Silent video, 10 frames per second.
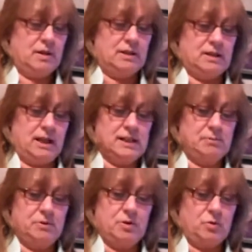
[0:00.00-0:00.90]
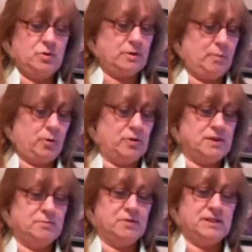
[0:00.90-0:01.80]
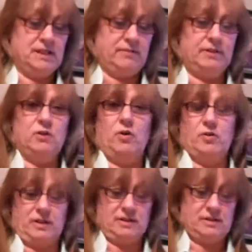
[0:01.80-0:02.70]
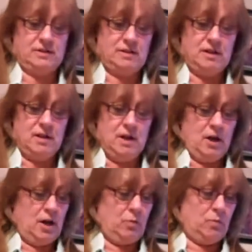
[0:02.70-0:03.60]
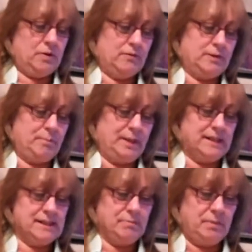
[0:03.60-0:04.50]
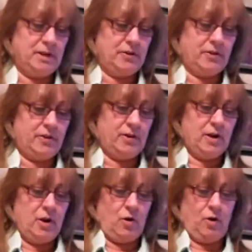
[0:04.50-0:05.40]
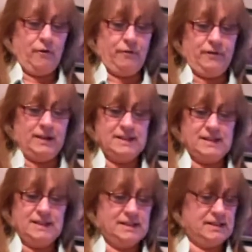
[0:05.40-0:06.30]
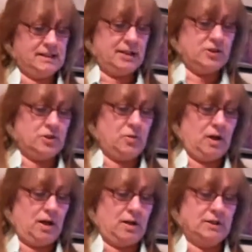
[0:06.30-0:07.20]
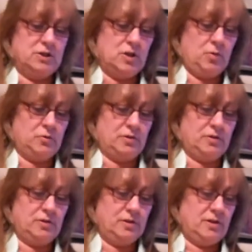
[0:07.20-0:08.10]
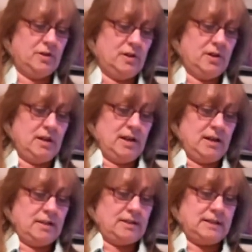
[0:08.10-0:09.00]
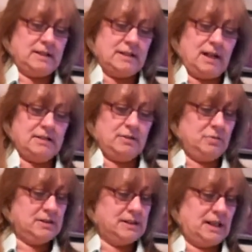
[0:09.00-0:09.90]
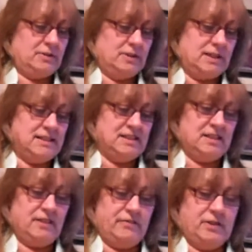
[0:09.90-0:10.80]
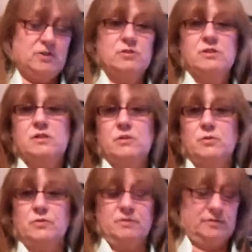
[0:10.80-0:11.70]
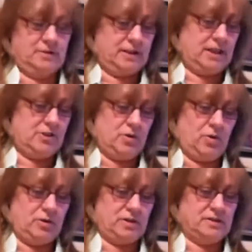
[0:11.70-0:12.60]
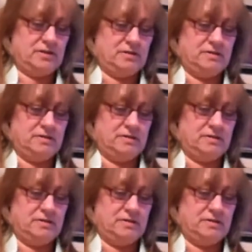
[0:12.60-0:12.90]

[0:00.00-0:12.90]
The cost will go to the person receiving the organs. And one of the biggest myths or fears is that you are the donor, that the doctor will sign your death certificate too soon to get your organs.